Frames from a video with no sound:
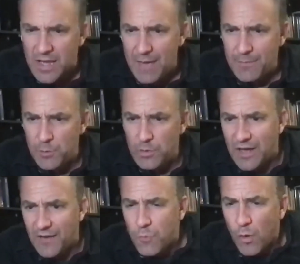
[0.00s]
Amy, would
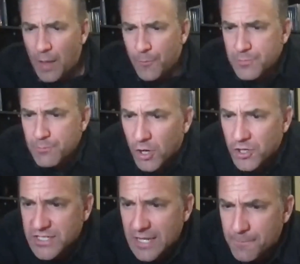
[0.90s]
love more help with
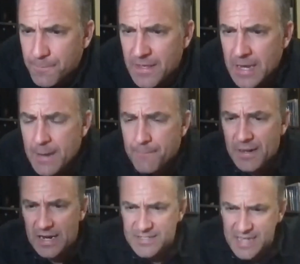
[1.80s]
masking,
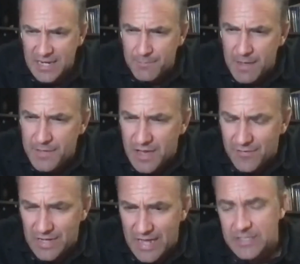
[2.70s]
but I understand it may be
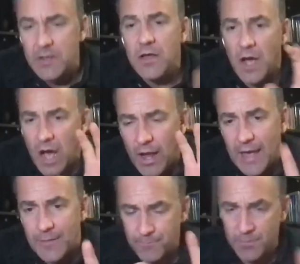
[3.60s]
covered later.
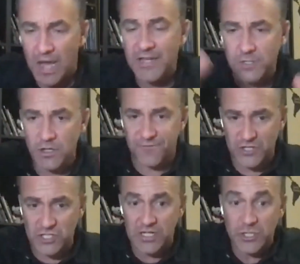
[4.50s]
Okay, guys,
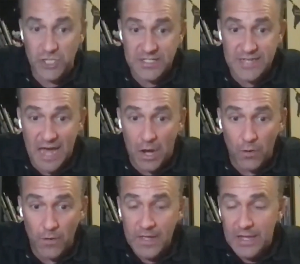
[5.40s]
officially just
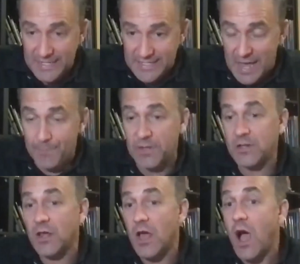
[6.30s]
now, it's
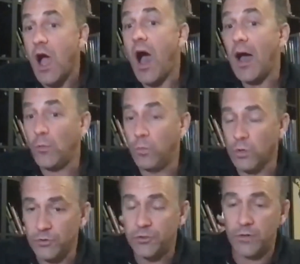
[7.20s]
happened. I
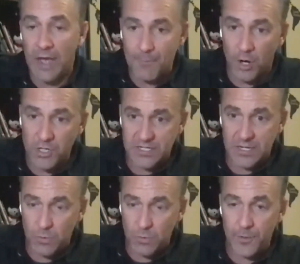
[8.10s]
will do a
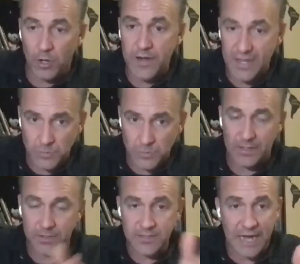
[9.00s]
masking webinar next
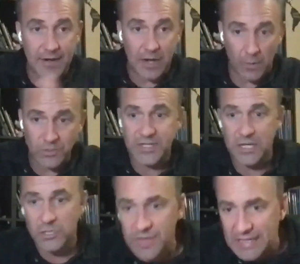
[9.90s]
week. Done. I will
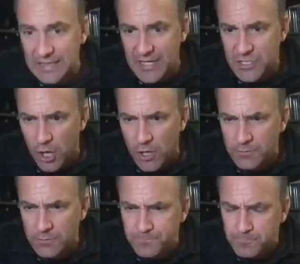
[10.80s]
schedule that later
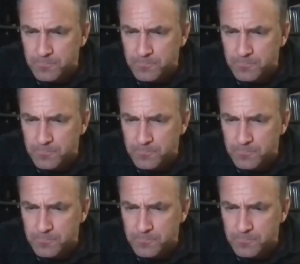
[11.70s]
on.